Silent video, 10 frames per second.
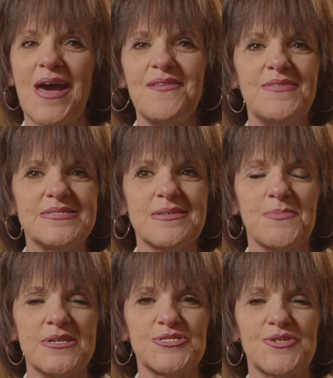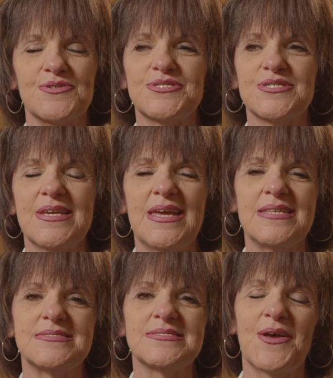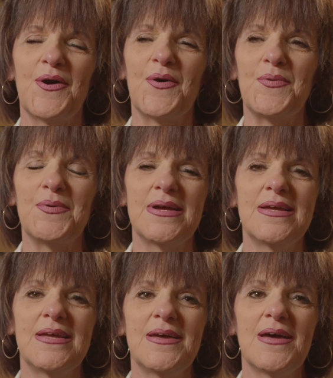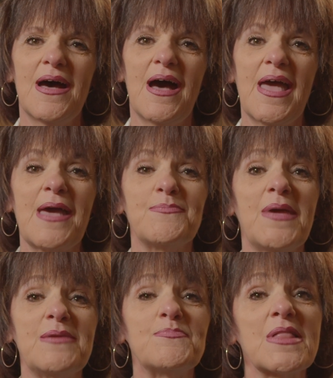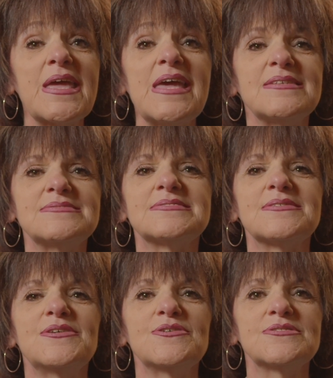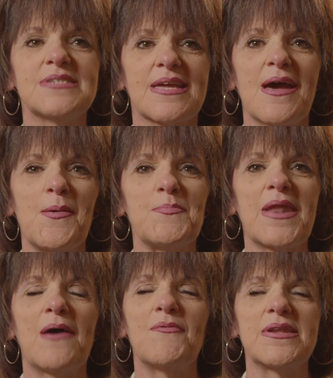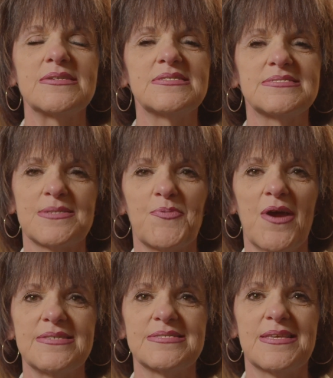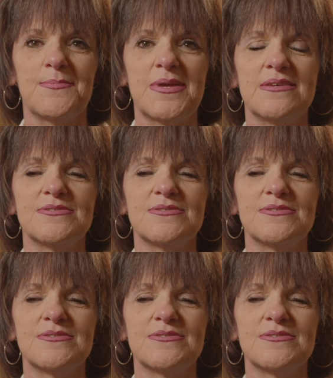got to visit my church. And so I had made plans to come, but I wanted to surprise Kimmy.